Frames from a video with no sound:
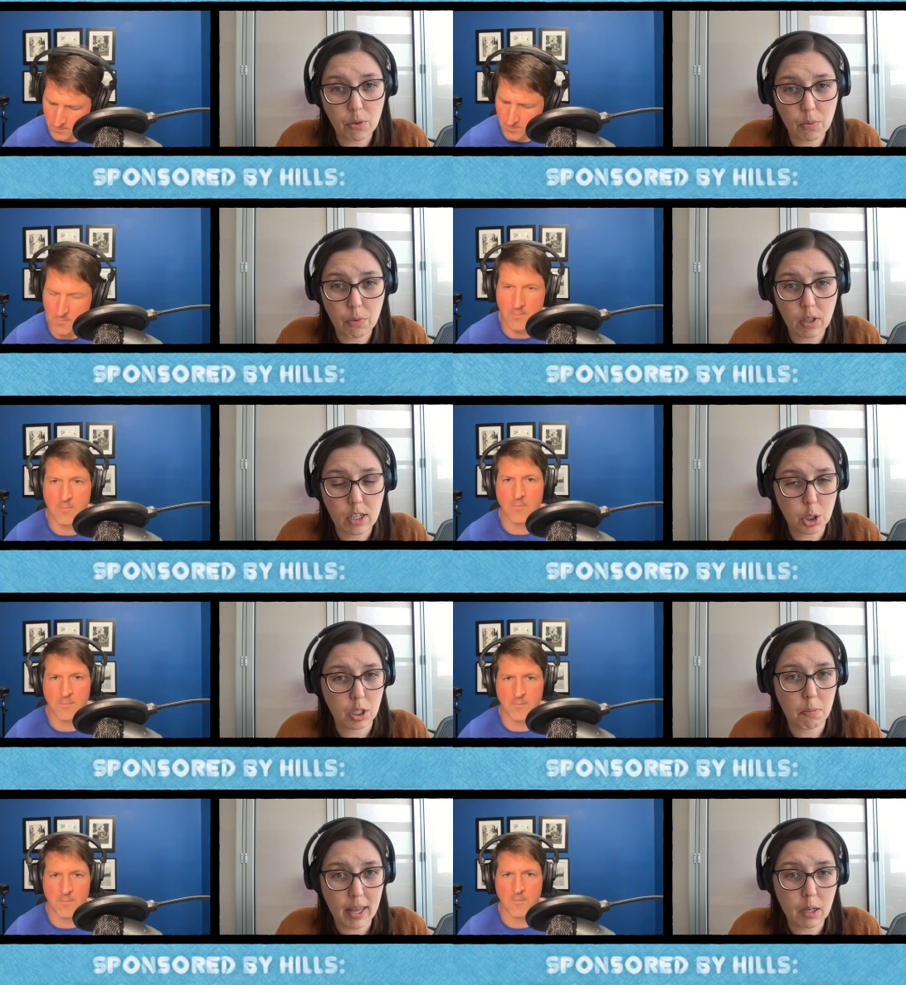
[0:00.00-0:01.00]
Speaker 1: you
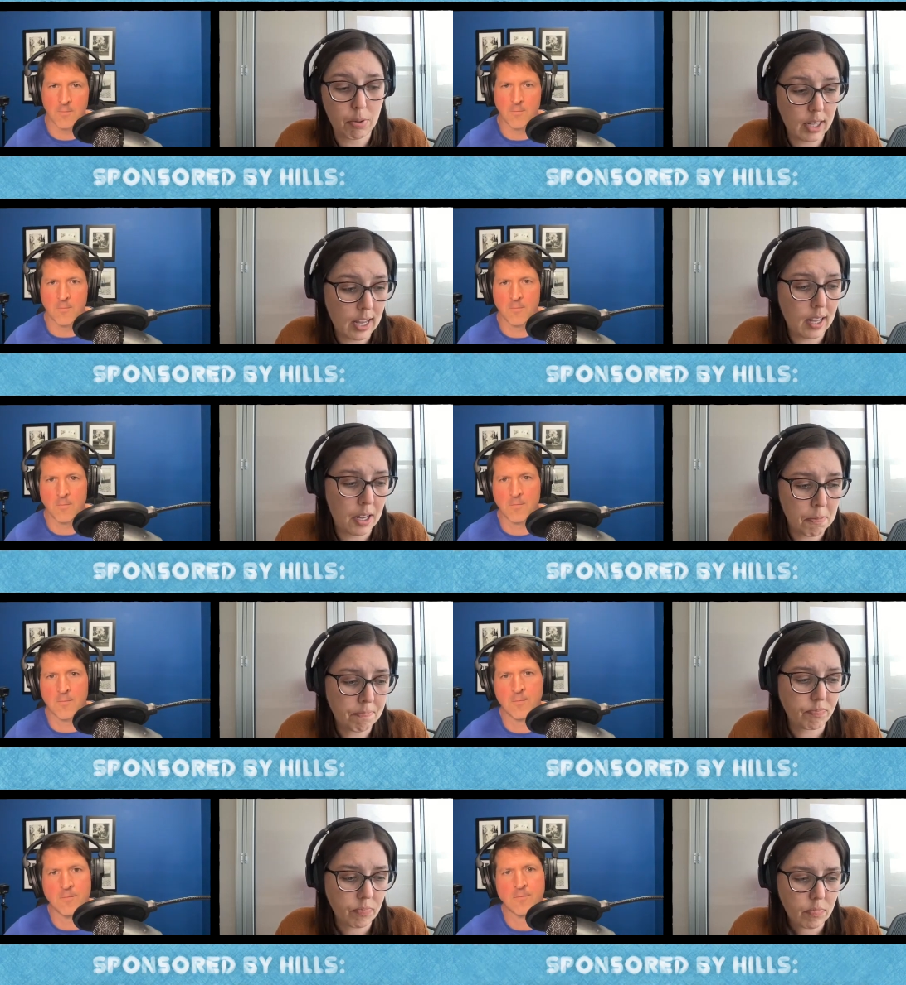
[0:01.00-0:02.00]
initially make a
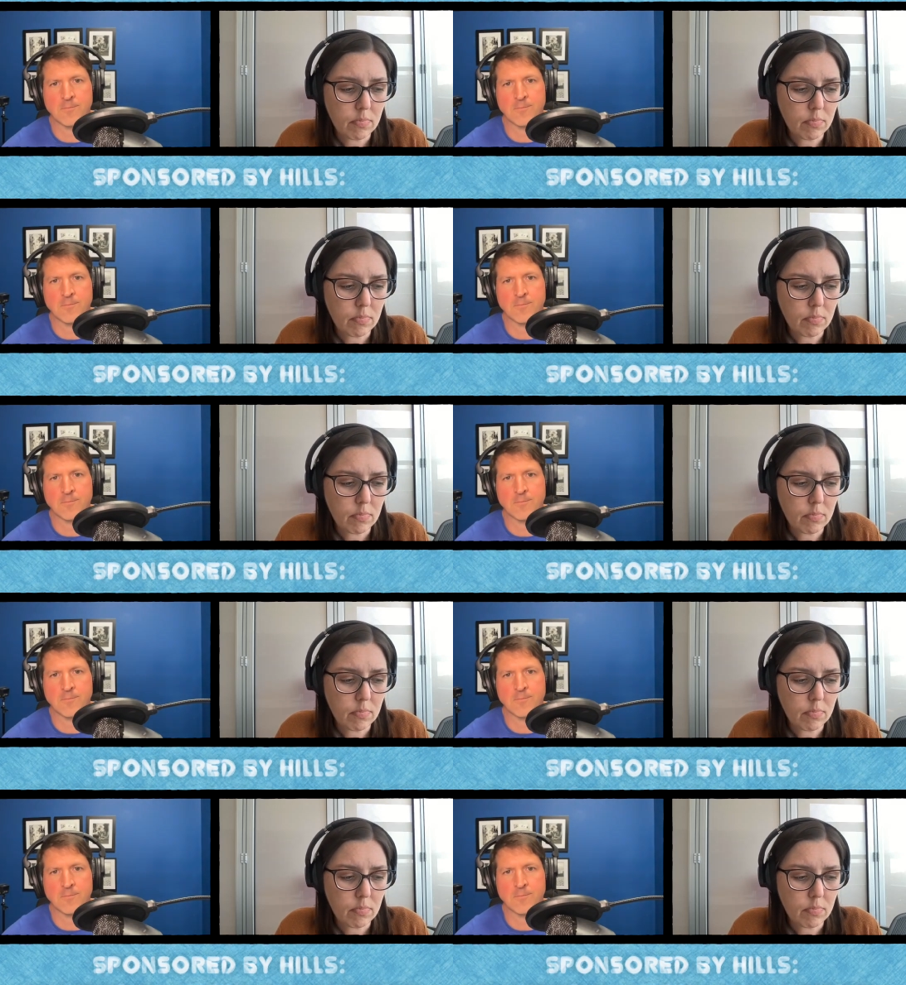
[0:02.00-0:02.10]
plan.